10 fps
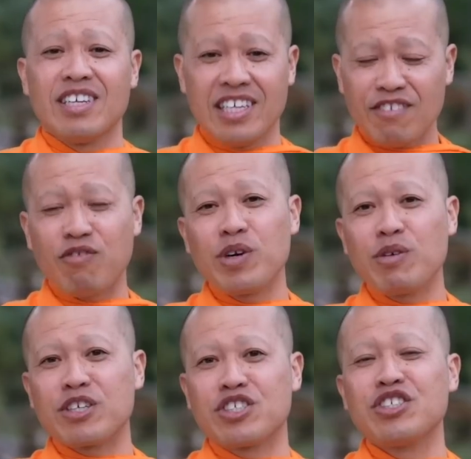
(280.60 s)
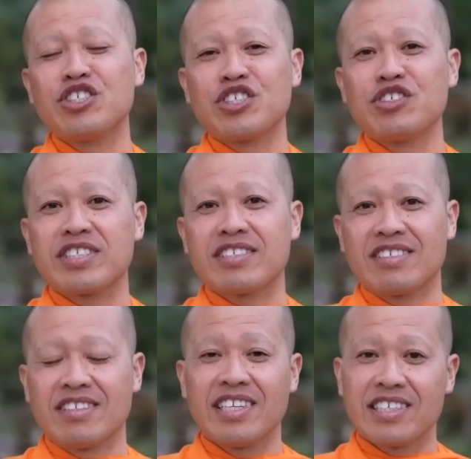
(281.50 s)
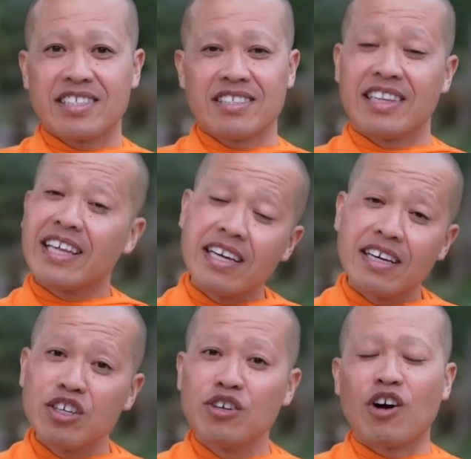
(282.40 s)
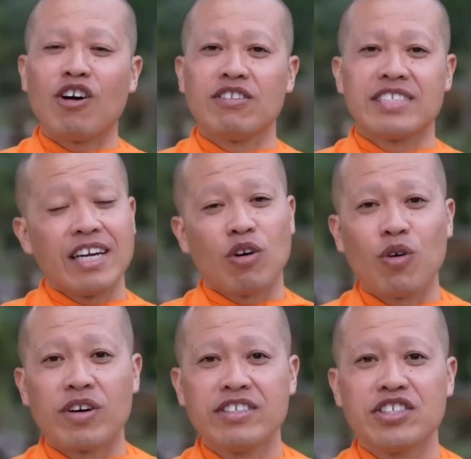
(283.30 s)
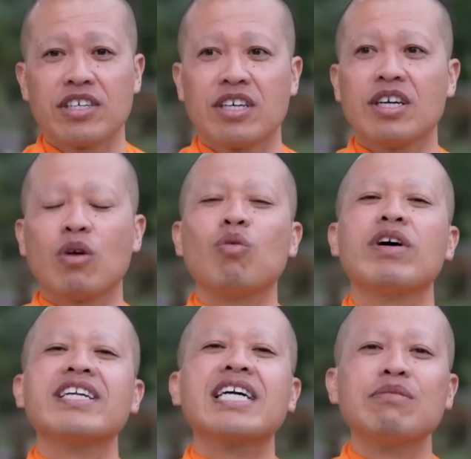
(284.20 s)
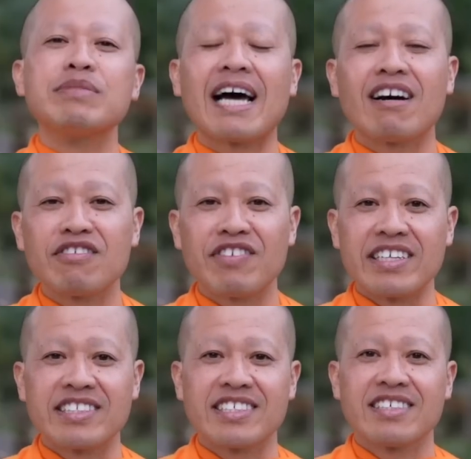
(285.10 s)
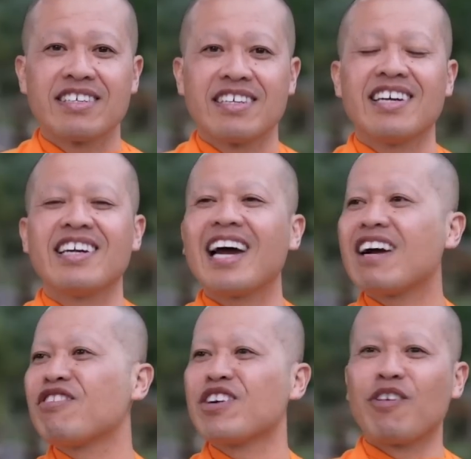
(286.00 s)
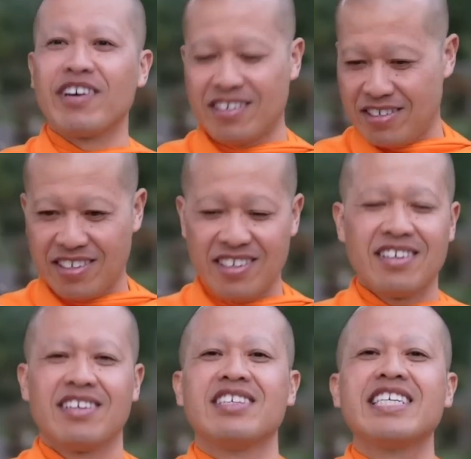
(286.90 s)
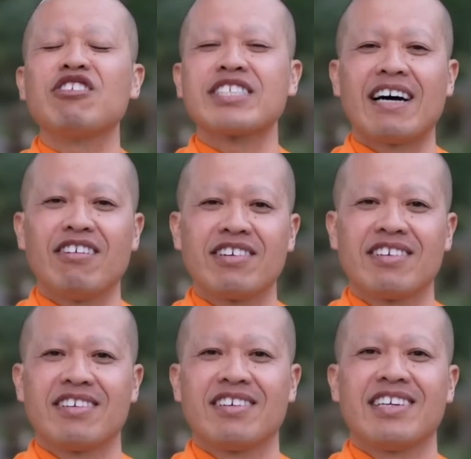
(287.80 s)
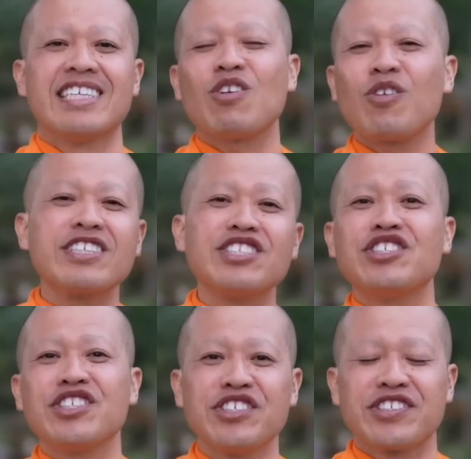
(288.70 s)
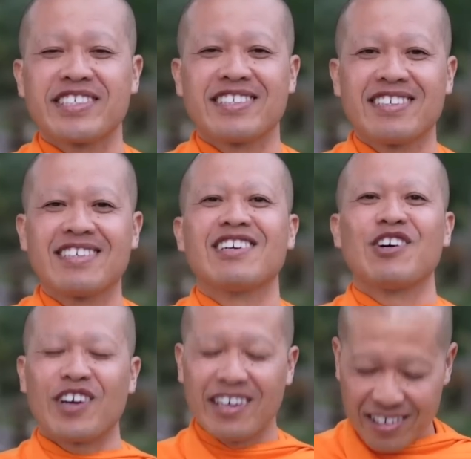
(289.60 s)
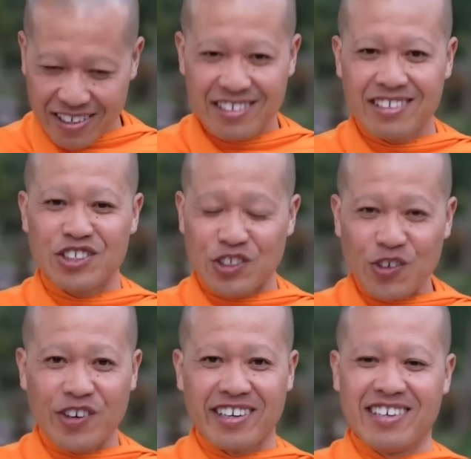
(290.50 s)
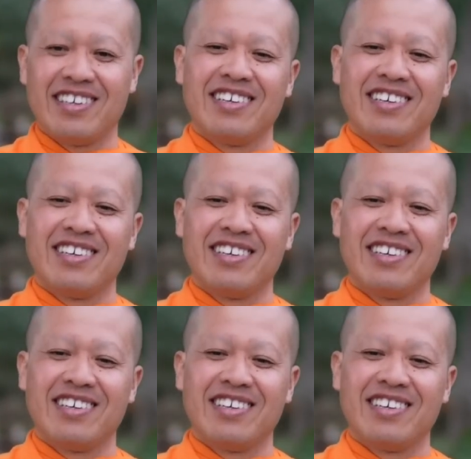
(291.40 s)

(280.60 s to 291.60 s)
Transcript: If we were to juice this thing you called an orange, what comes out of it? And everyone yells out, It's orange juice. Okay, sure.